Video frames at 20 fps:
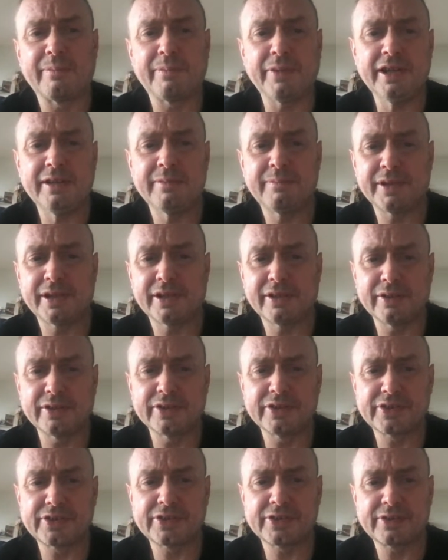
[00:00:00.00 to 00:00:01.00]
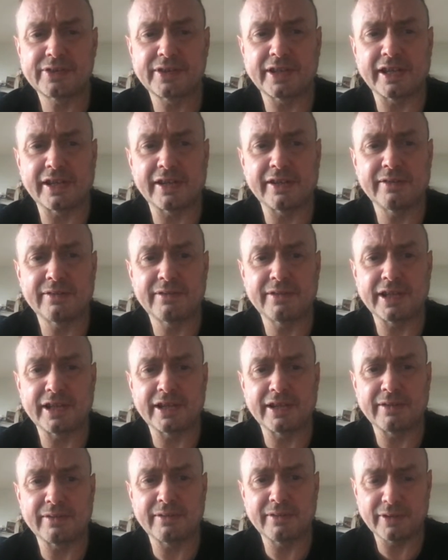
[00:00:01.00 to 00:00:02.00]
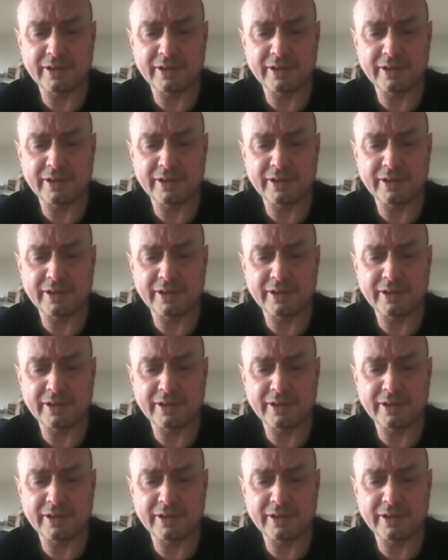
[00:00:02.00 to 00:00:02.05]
bit because their